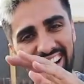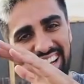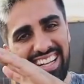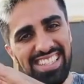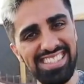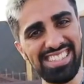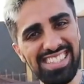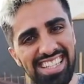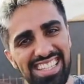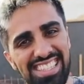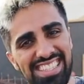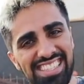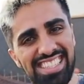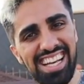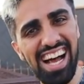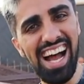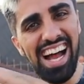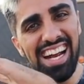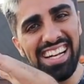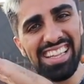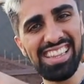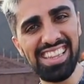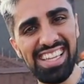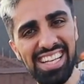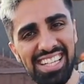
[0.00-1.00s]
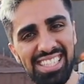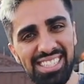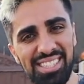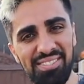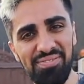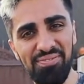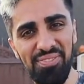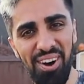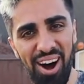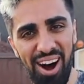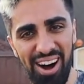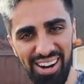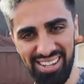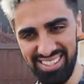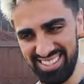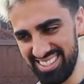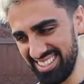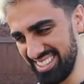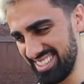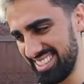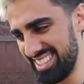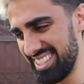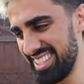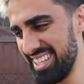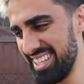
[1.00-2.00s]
It's inside this box.